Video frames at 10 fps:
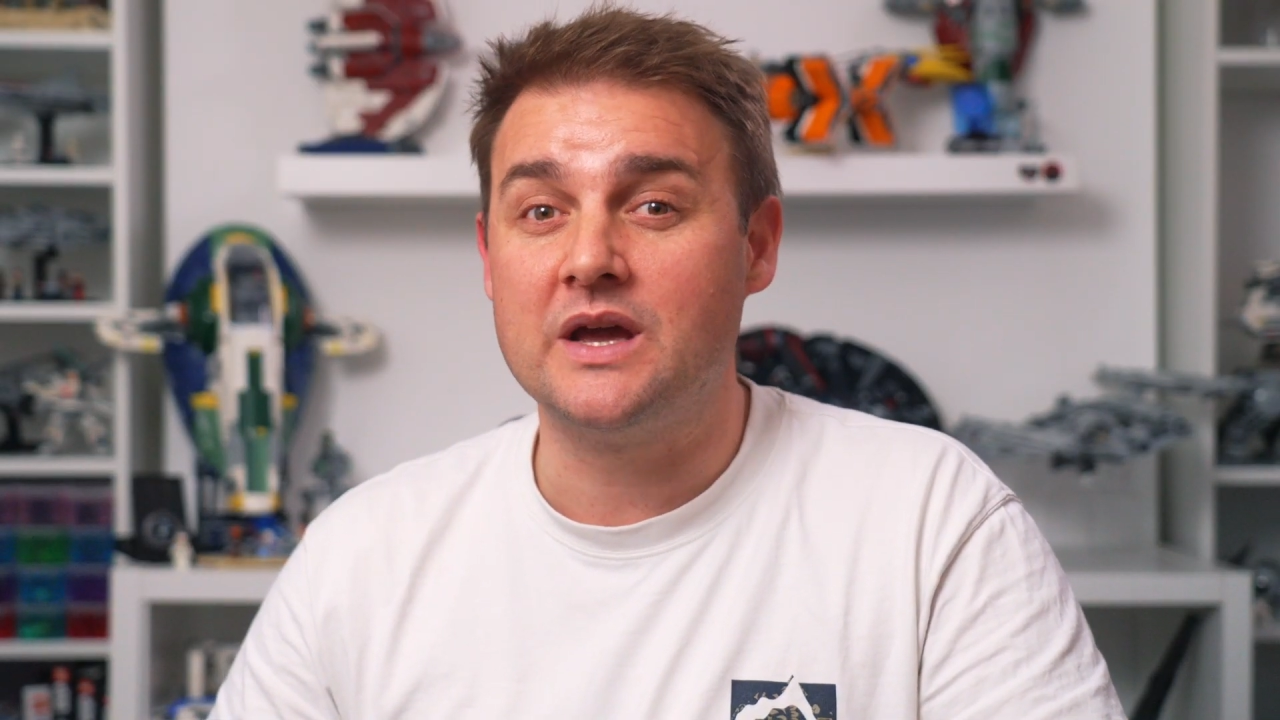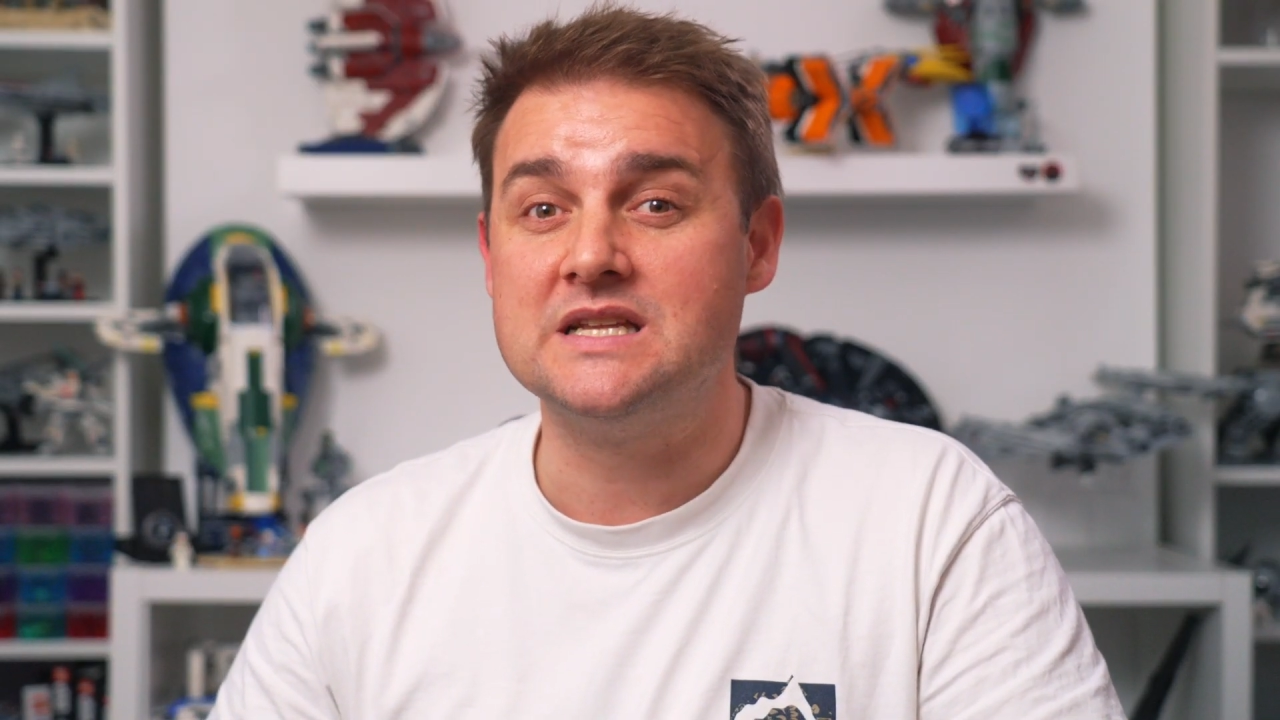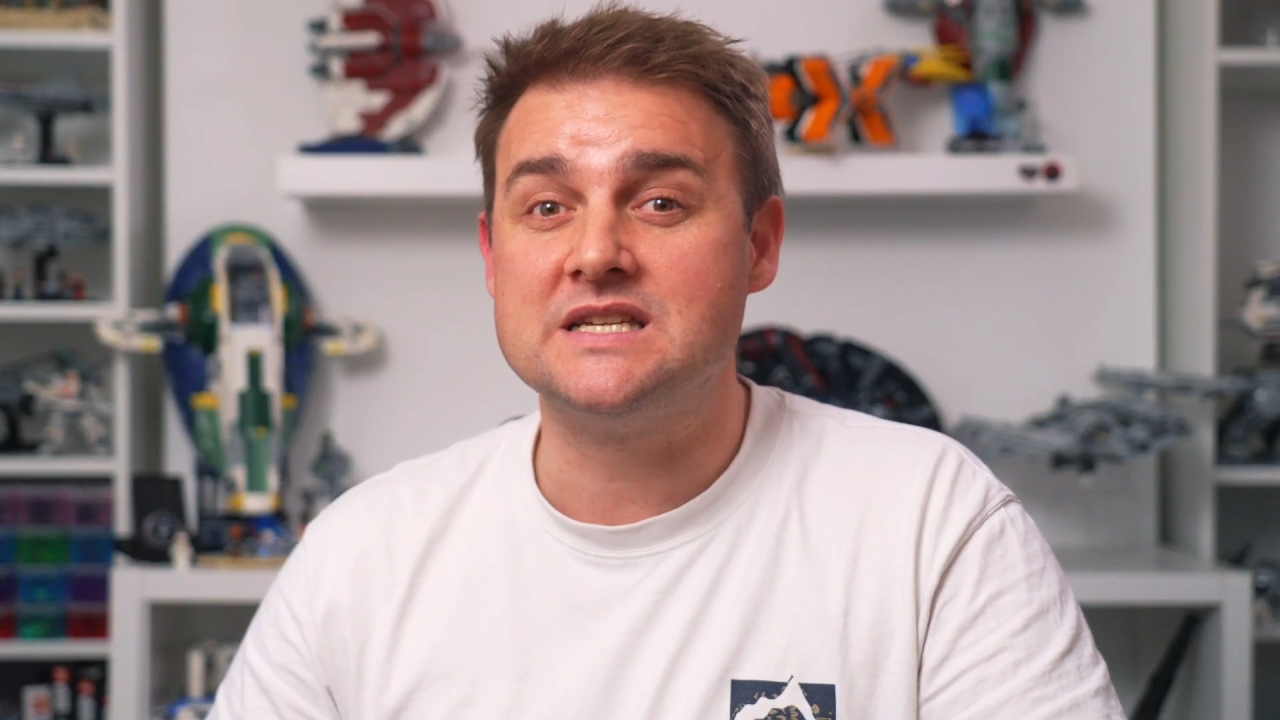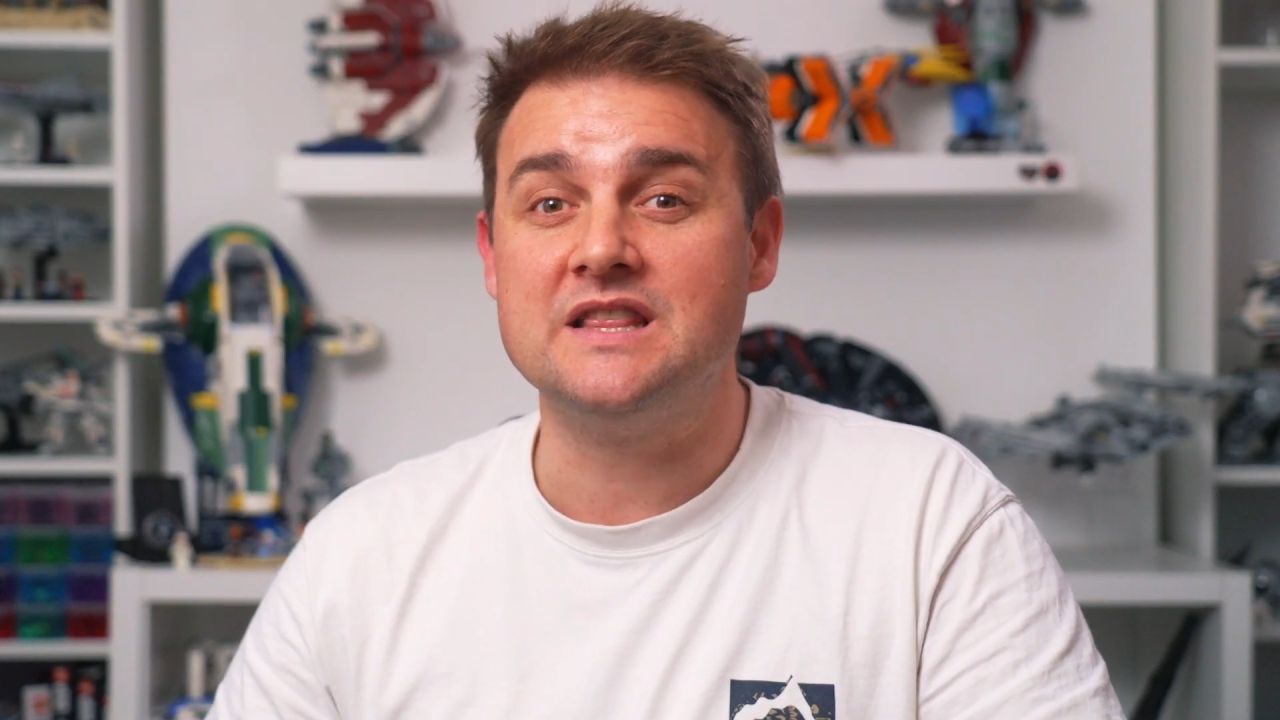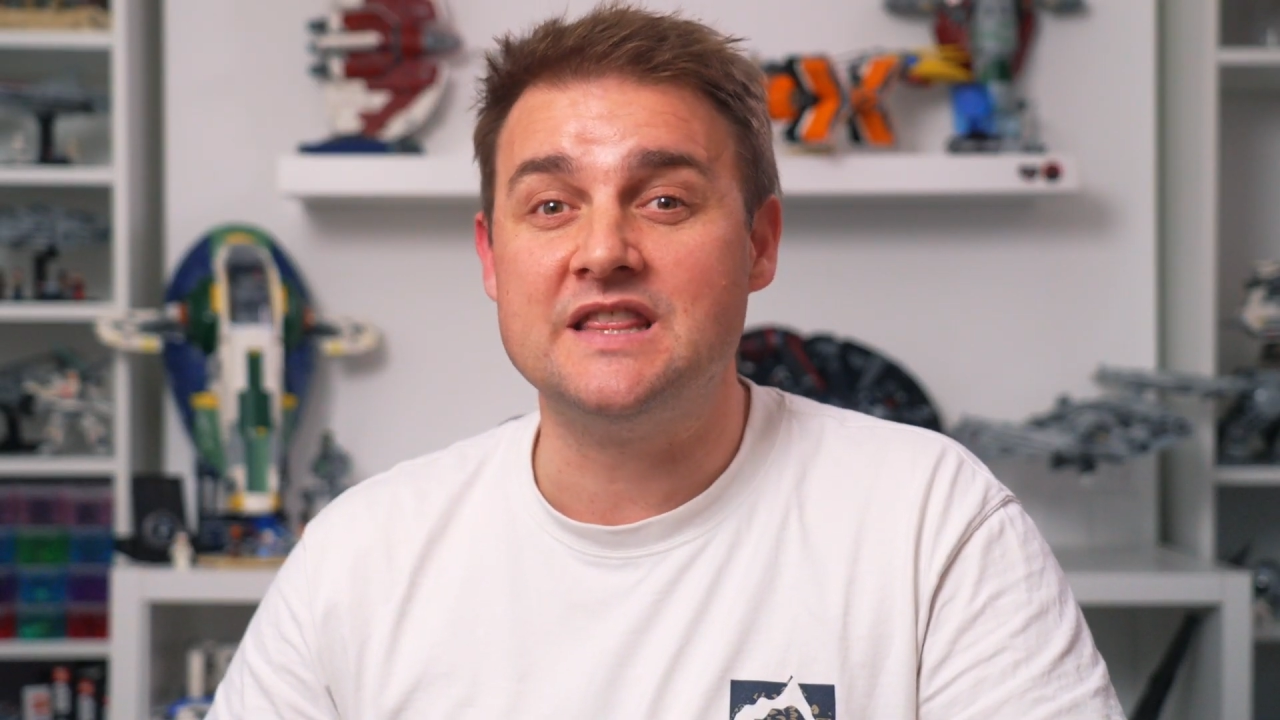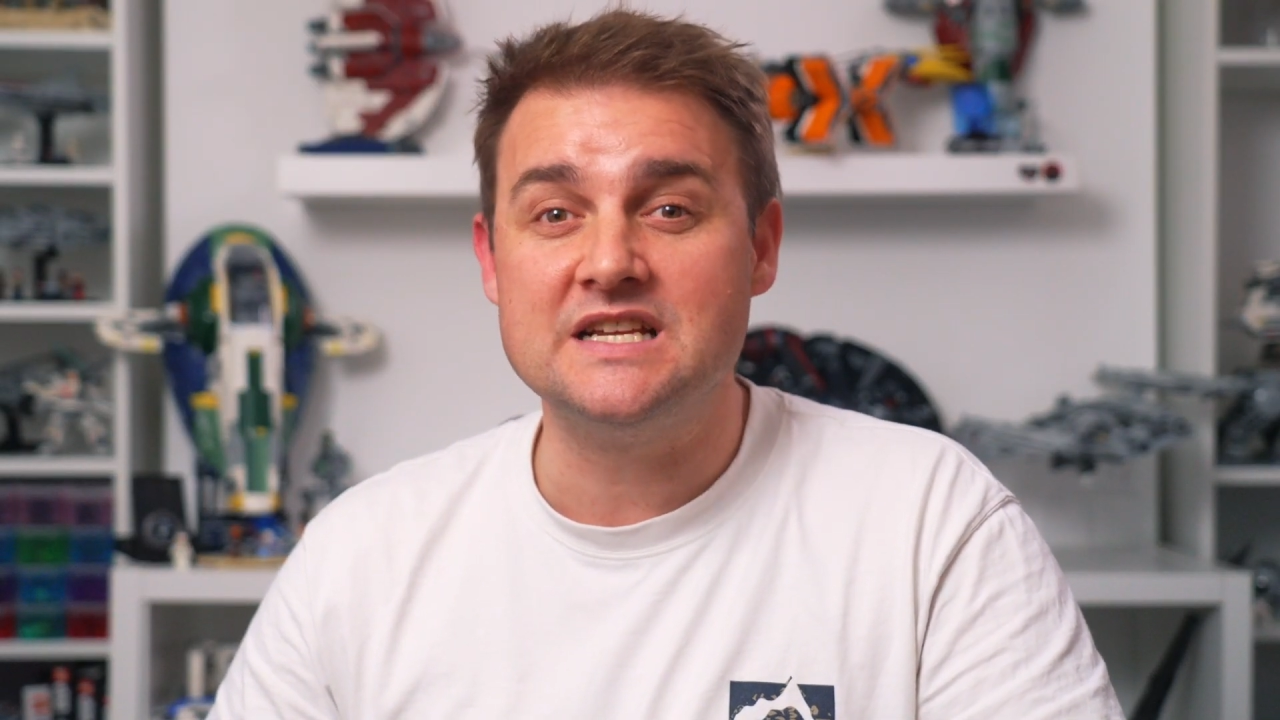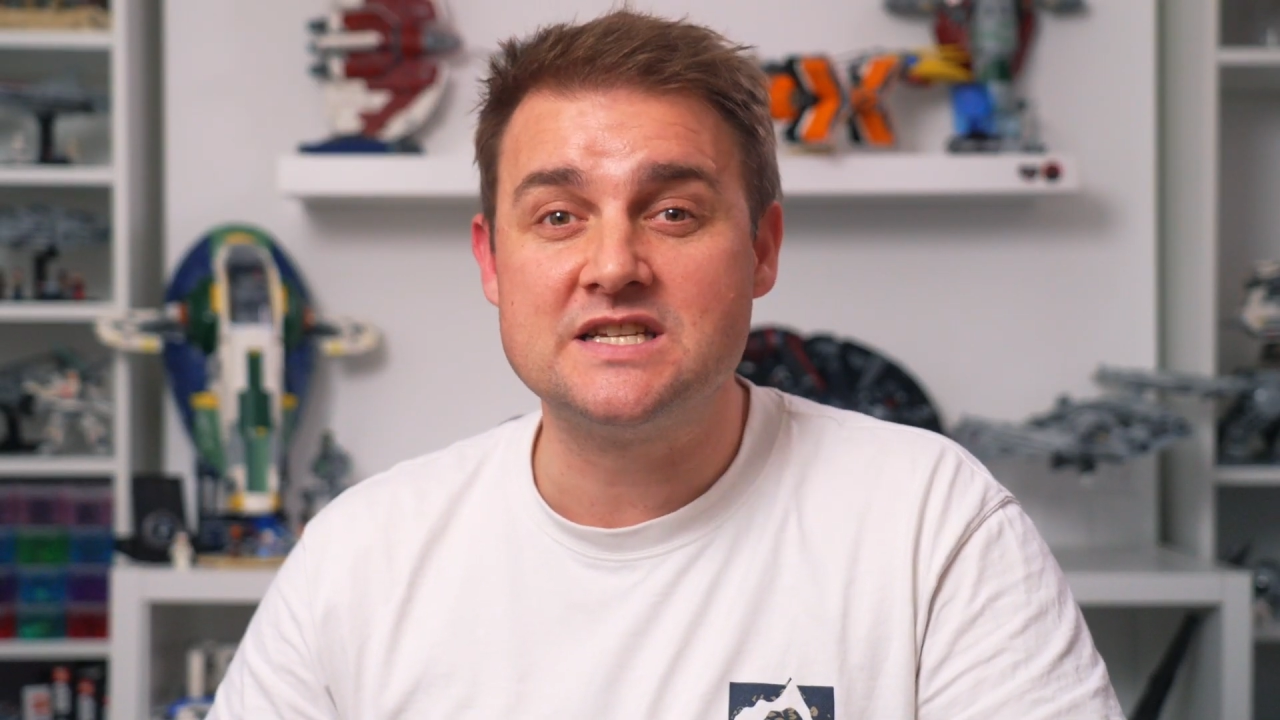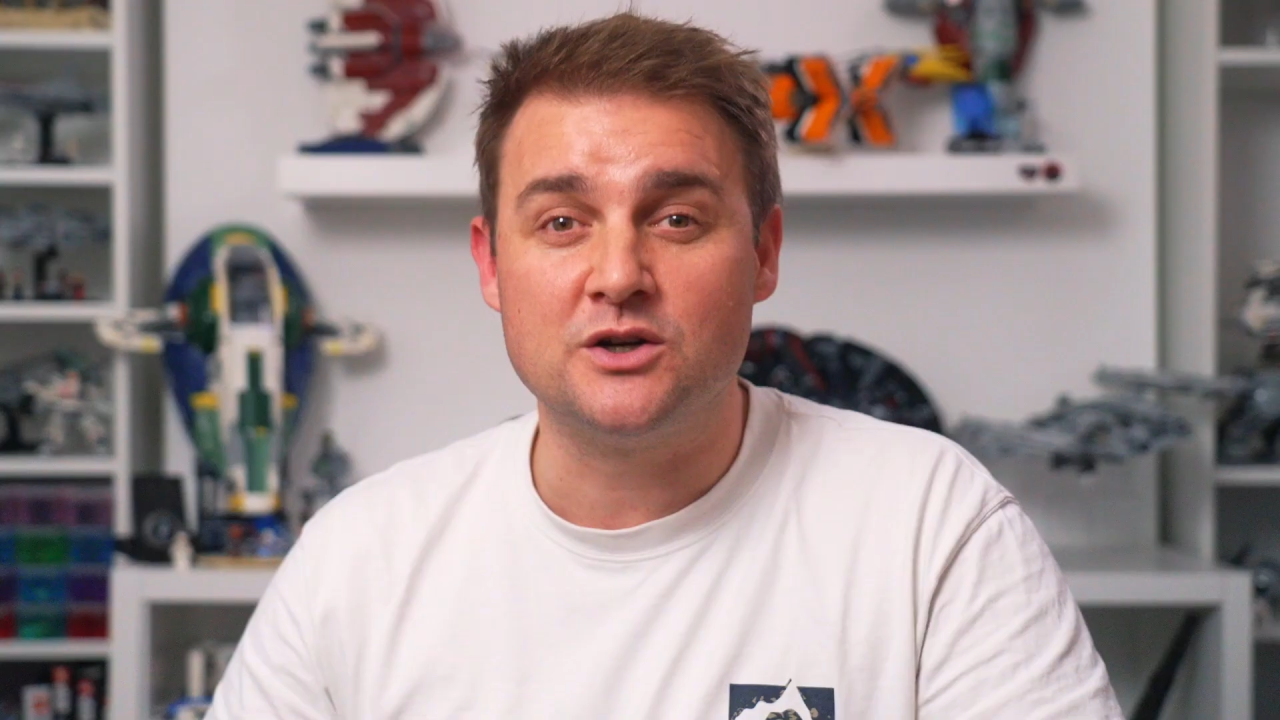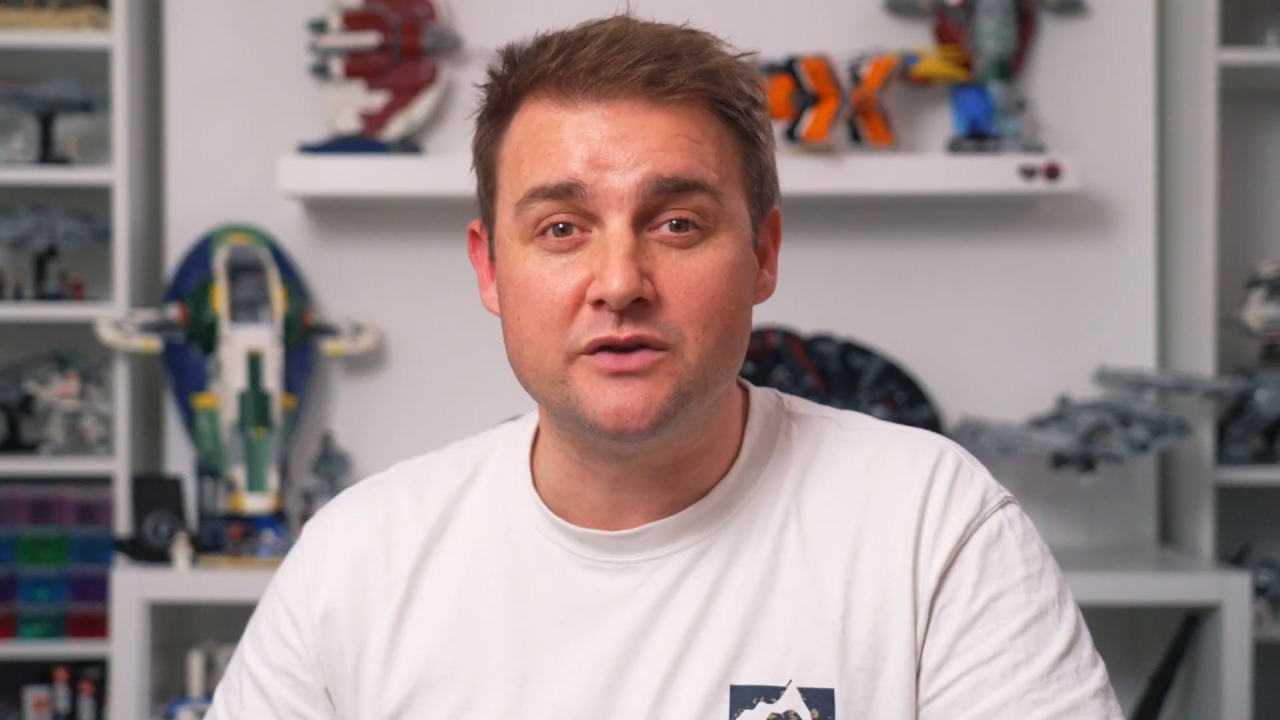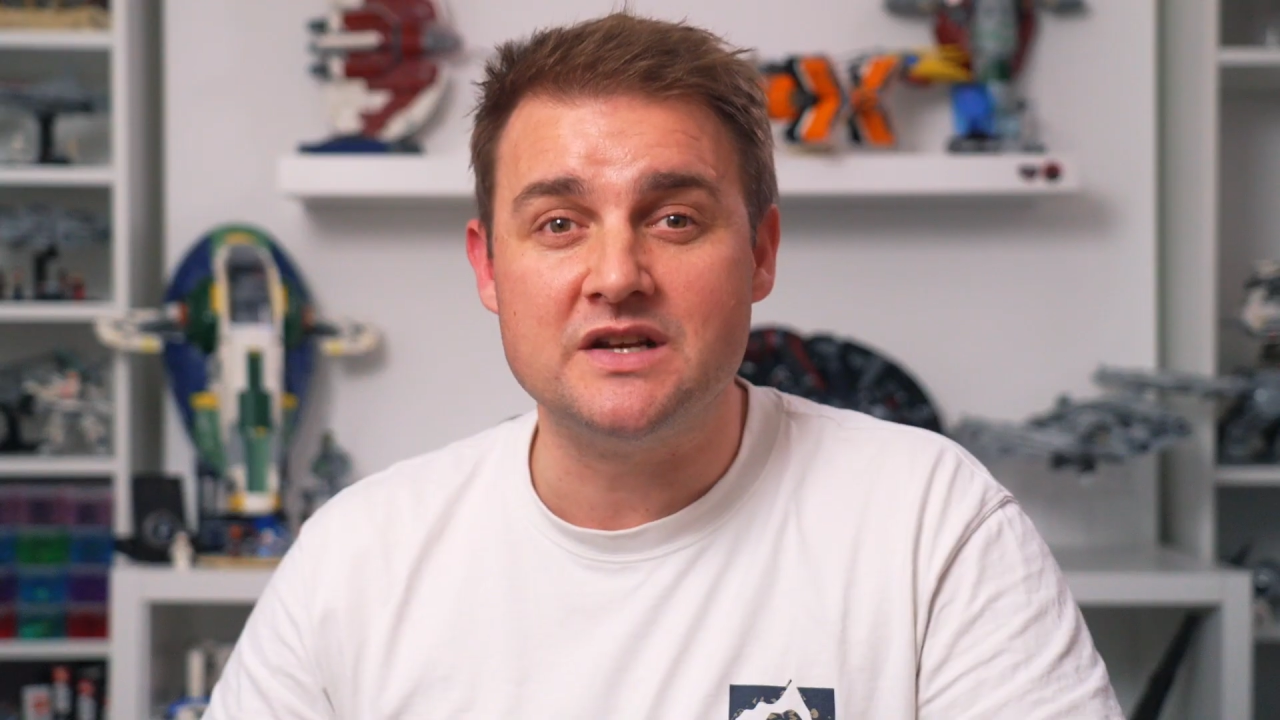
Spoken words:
can see this sort of